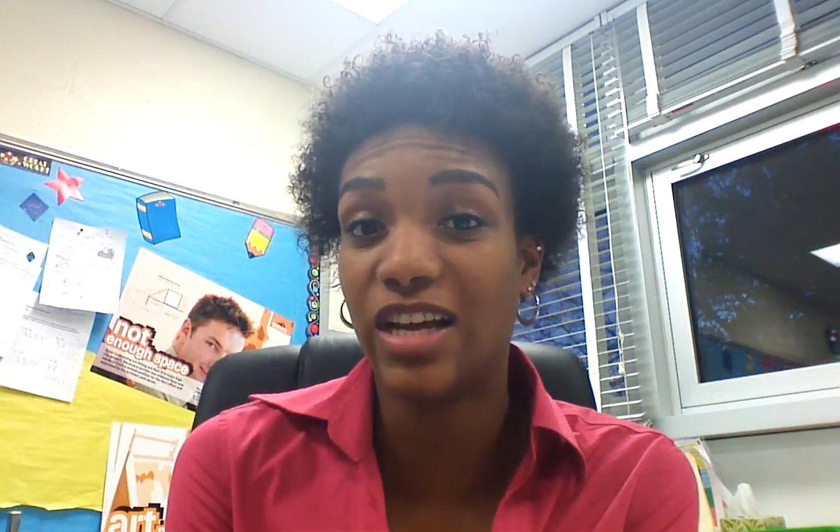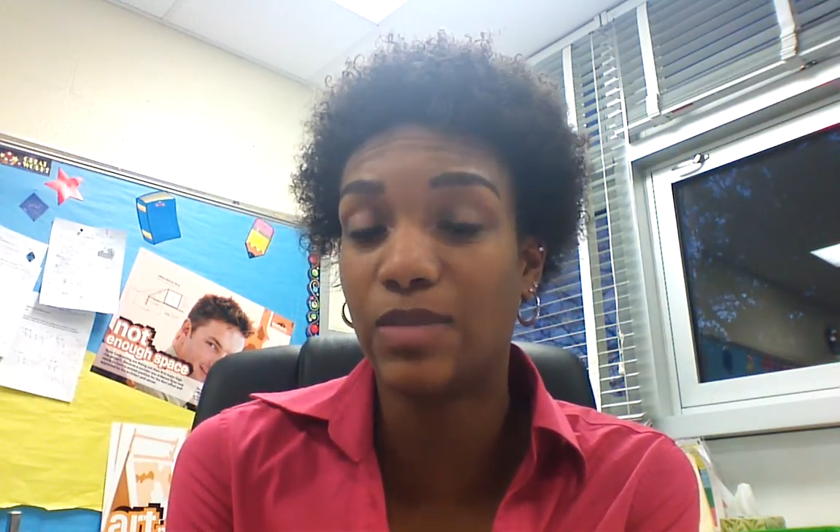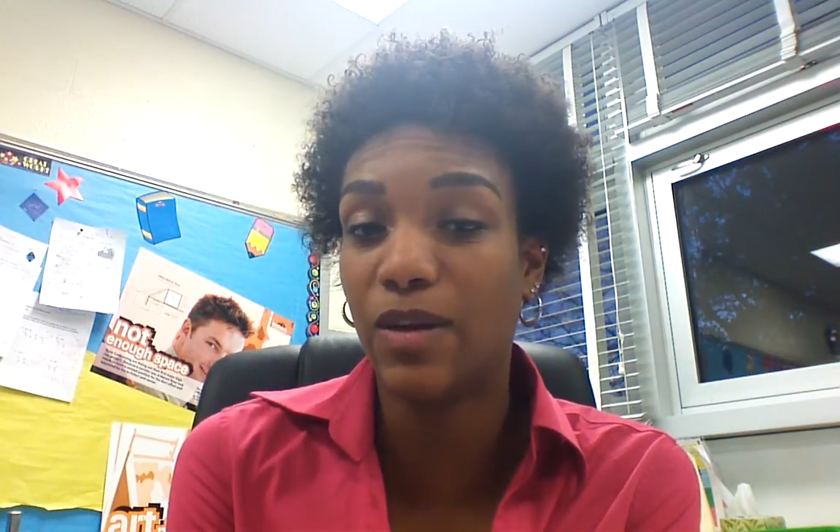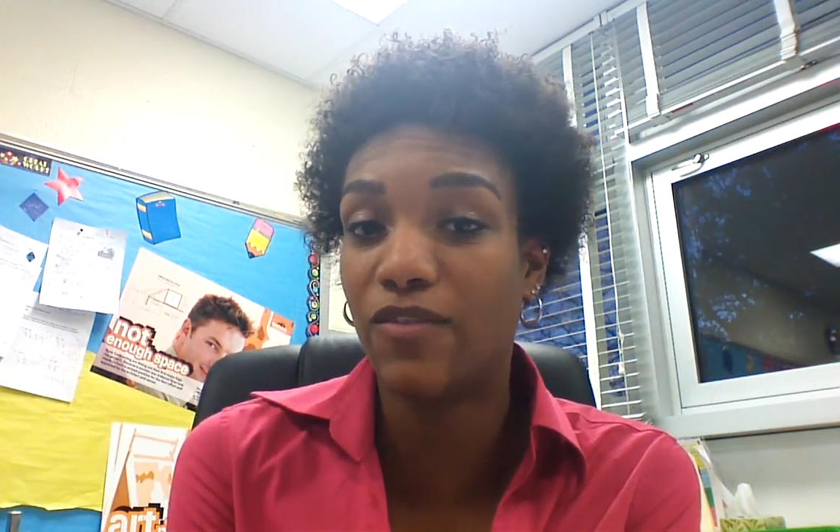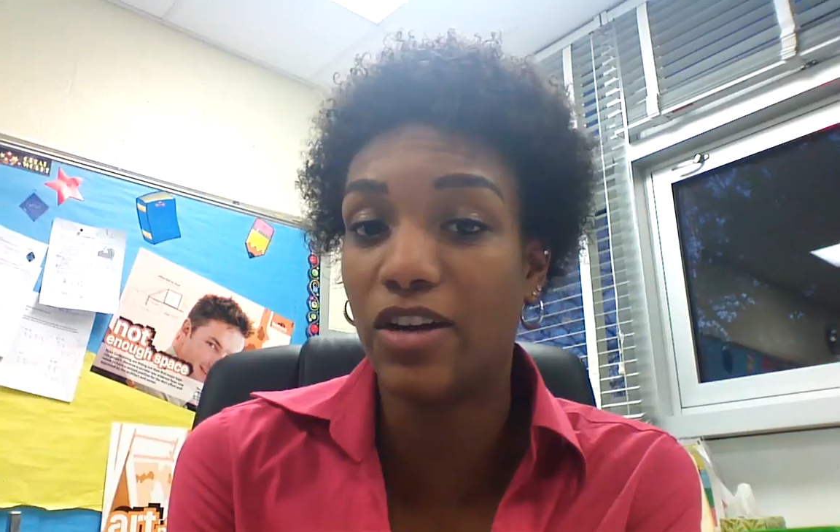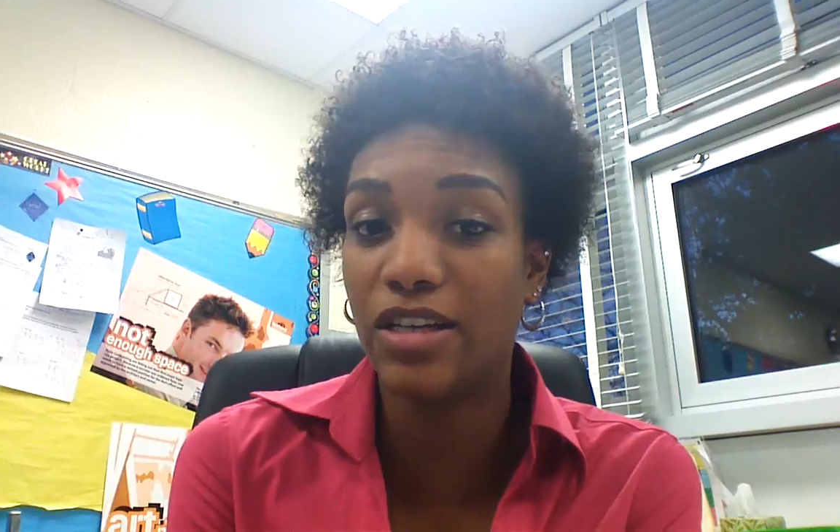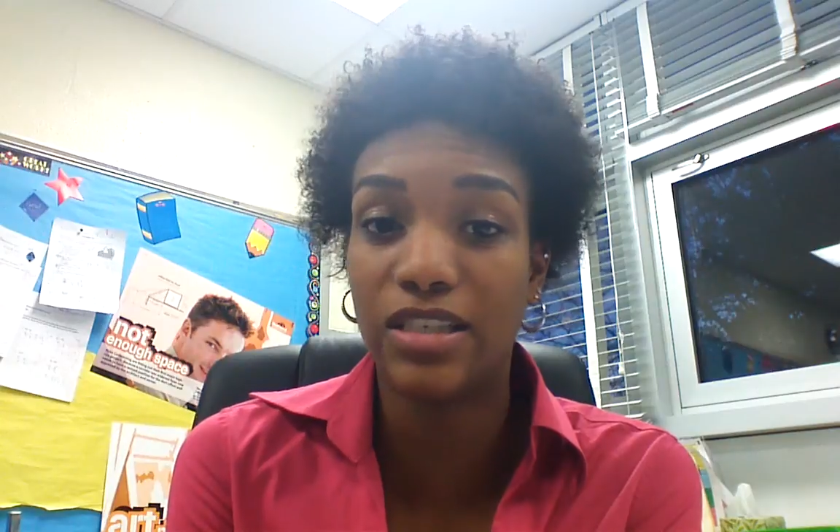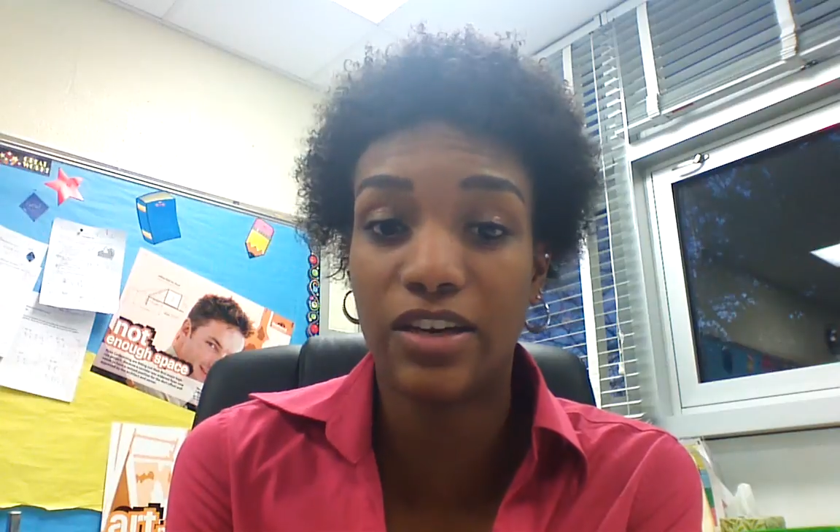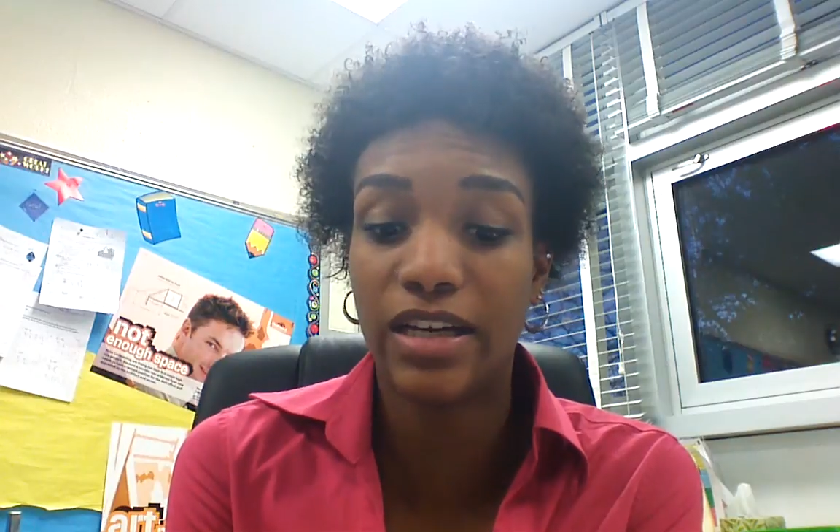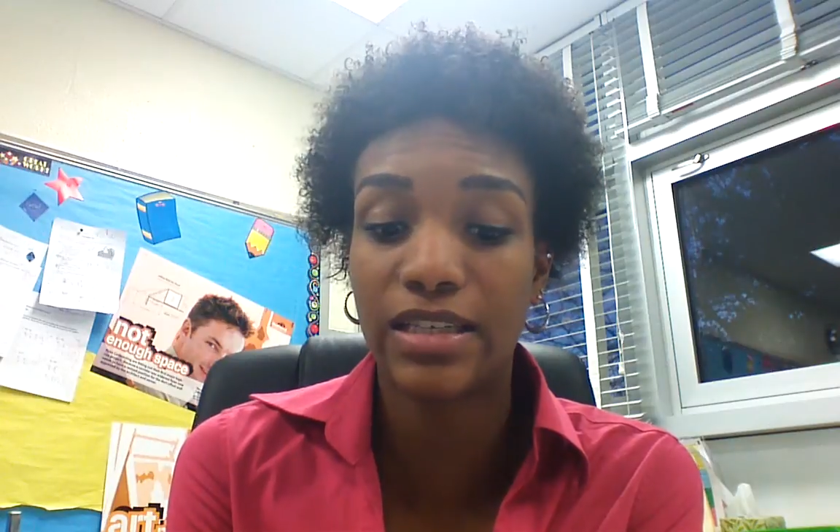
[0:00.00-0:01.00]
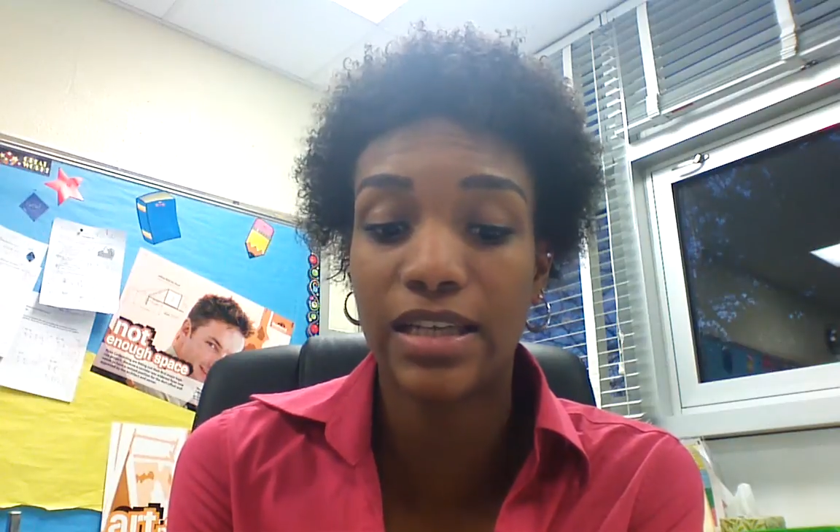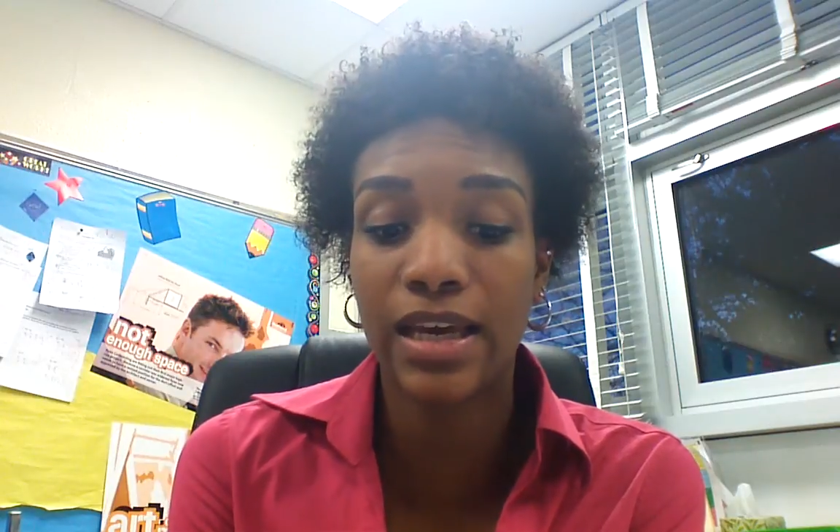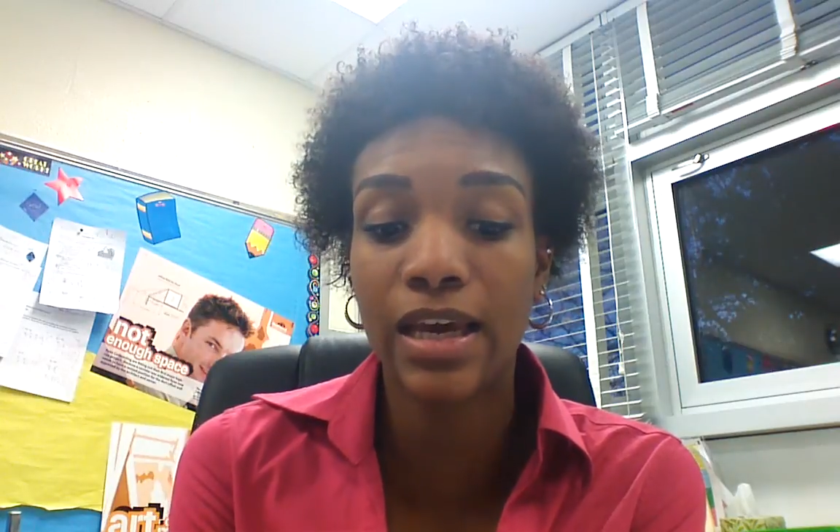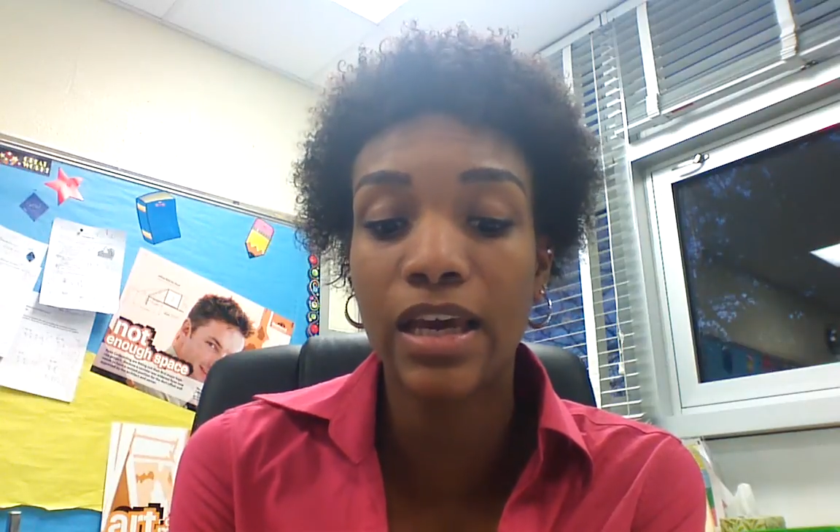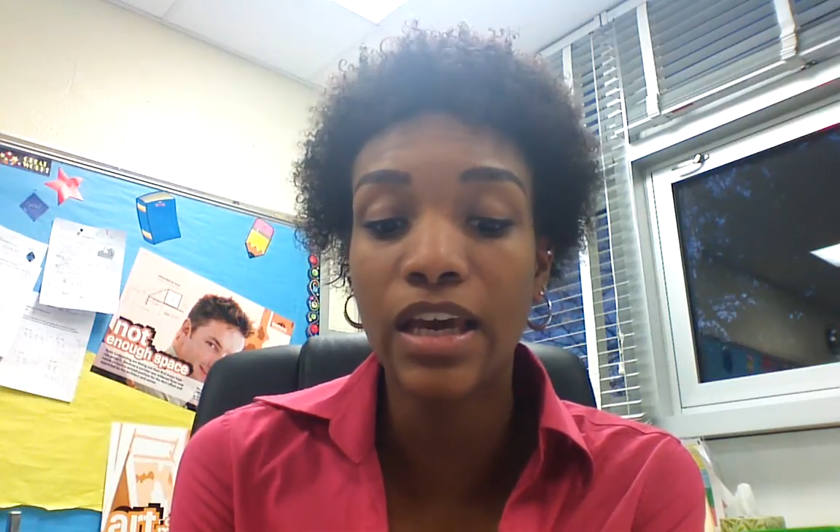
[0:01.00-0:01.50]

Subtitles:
aspect very seriously.